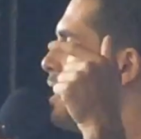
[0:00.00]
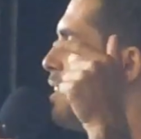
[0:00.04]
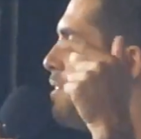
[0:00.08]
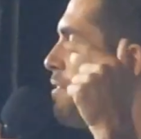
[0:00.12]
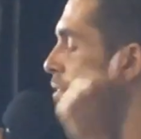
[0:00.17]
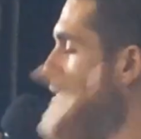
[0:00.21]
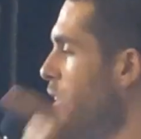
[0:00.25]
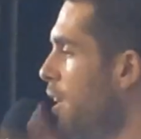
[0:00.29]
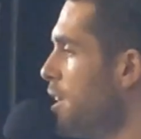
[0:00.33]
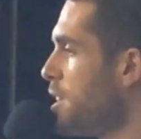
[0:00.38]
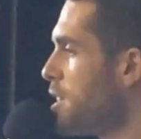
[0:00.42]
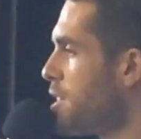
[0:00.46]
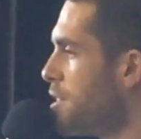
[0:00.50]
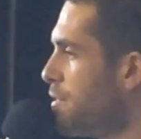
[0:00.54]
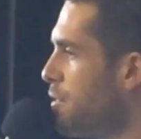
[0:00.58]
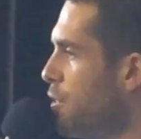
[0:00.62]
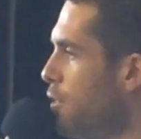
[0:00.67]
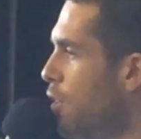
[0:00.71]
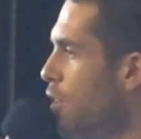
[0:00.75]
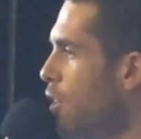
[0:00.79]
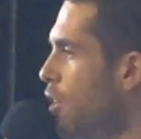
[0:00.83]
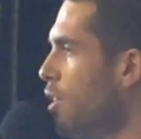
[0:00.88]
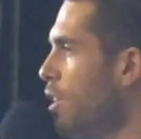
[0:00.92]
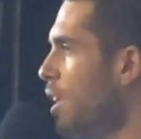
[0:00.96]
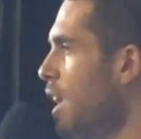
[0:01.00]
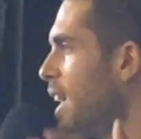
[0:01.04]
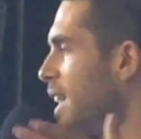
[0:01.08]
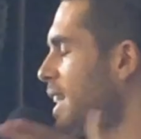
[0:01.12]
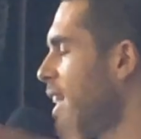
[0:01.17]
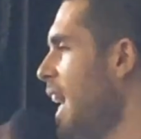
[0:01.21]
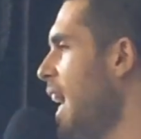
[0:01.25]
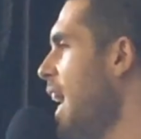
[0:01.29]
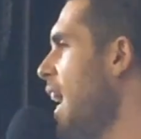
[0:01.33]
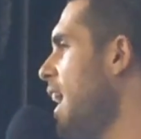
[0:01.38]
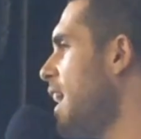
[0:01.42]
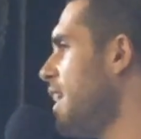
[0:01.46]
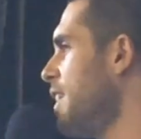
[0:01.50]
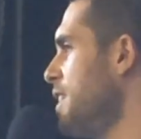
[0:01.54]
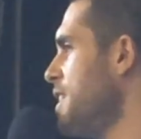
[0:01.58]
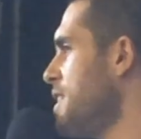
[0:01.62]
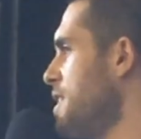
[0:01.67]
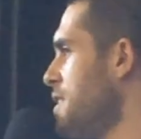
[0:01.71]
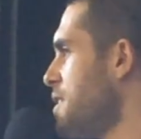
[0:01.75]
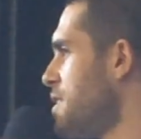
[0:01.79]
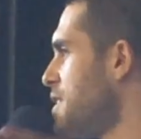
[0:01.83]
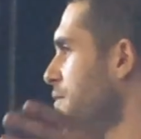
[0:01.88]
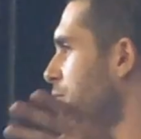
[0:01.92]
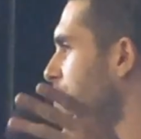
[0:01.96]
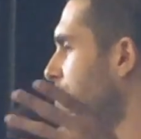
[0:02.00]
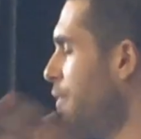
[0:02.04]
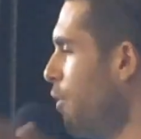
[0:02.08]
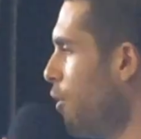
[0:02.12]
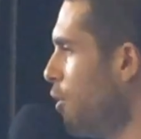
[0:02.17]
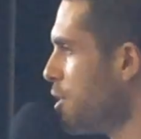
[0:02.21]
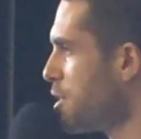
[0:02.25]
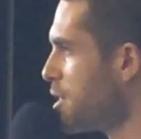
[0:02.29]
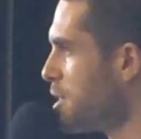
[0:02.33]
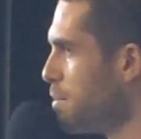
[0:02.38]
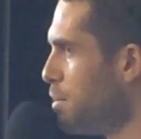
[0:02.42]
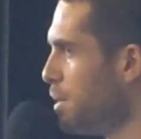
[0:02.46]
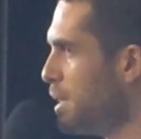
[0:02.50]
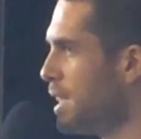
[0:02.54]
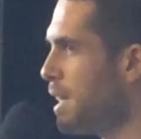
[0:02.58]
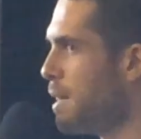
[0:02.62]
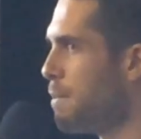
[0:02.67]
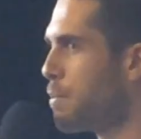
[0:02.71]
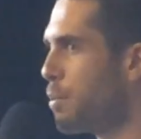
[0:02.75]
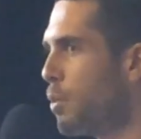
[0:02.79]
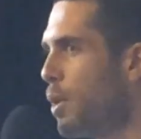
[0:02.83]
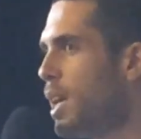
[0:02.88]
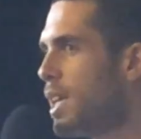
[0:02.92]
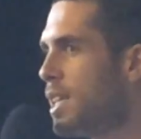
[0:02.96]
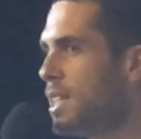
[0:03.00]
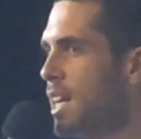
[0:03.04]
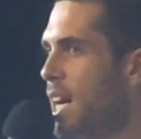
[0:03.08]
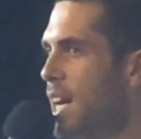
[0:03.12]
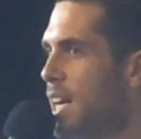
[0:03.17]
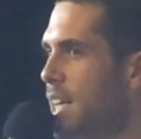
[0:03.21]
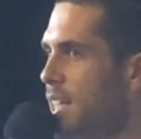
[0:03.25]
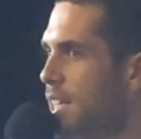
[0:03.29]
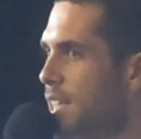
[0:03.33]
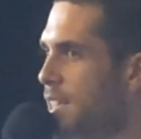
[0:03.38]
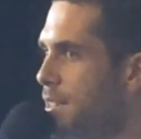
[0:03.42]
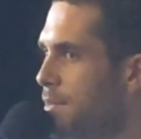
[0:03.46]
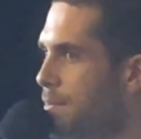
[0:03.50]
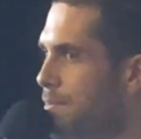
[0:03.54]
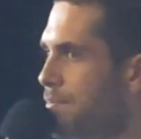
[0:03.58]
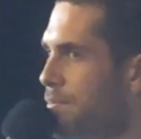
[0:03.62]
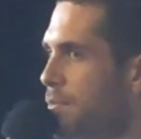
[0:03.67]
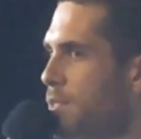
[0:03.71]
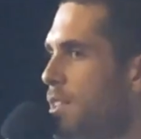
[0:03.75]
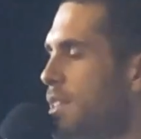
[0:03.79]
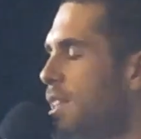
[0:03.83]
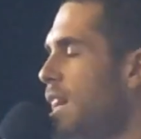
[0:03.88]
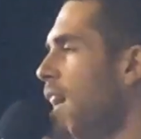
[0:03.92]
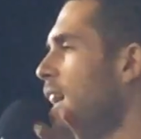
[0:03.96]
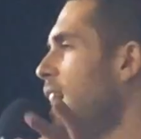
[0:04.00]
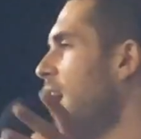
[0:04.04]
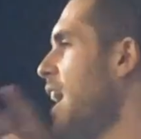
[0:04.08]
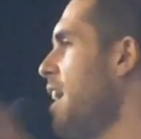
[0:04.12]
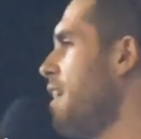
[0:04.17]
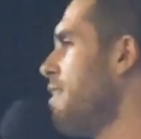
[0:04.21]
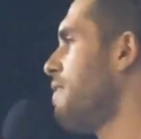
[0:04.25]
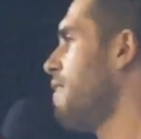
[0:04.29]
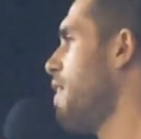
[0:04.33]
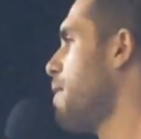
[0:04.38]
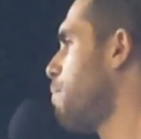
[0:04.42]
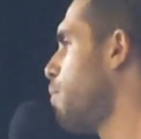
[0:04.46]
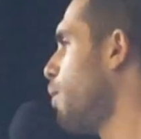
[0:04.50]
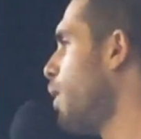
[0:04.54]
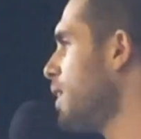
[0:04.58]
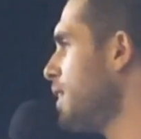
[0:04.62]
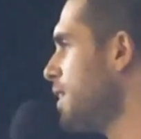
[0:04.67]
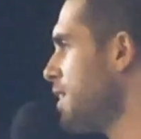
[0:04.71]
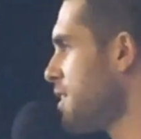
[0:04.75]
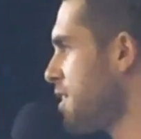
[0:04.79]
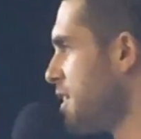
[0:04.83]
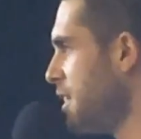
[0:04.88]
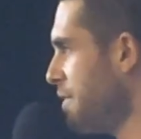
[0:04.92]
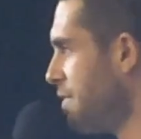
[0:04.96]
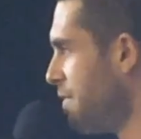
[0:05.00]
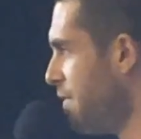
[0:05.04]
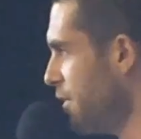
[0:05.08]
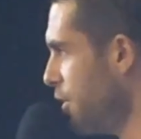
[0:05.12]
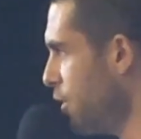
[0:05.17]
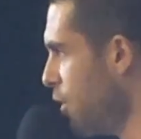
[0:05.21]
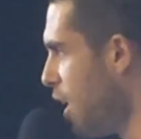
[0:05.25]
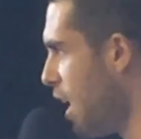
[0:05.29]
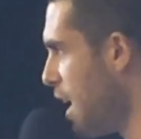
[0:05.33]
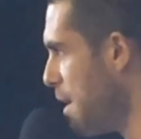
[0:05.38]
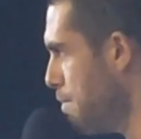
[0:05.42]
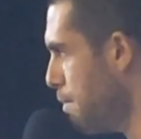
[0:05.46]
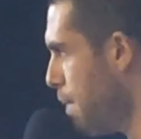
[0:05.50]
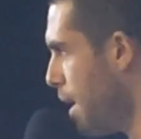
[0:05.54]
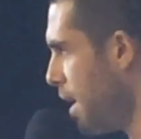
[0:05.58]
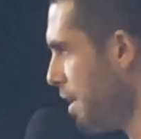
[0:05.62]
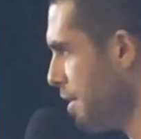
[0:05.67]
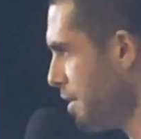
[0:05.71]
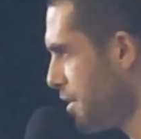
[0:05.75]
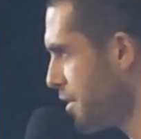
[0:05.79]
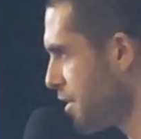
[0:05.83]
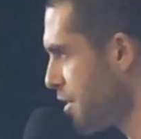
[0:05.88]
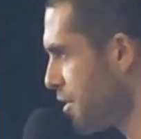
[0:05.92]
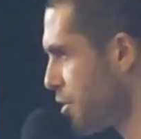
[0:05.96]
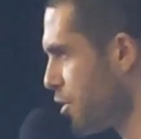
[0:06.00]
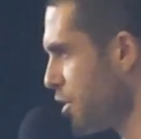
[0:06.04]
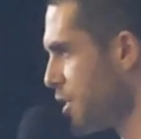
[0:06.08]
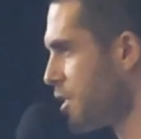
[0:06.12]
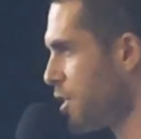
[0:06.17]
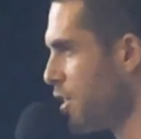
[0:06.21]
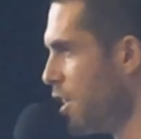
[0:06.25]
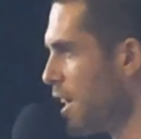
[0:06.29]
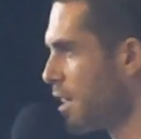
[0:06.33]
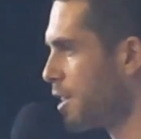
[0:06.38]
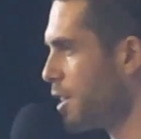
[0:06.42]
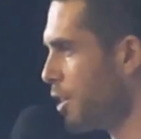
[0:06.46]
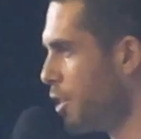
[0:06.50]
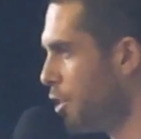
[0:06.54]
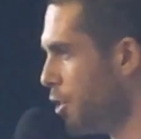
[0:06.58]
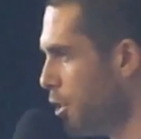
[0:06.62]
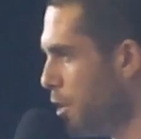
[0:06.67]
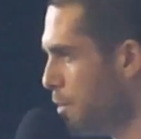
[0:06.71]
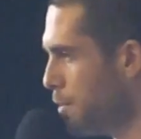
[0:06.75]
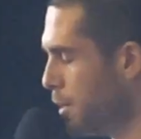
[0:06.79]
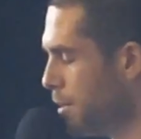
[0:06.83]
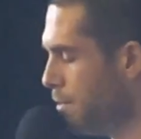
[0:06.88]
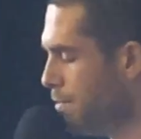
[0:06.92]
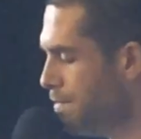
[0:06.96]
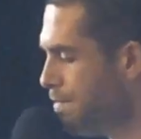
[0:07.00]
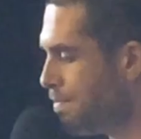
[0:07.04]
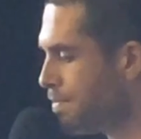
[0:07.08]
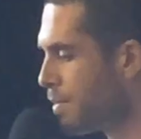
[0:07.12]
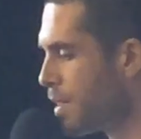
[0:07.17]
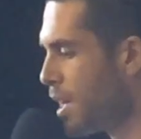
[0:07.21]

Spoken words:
first of all, a cow is forcibly impregnated. They have a pregnancy for 9 months, just like a human.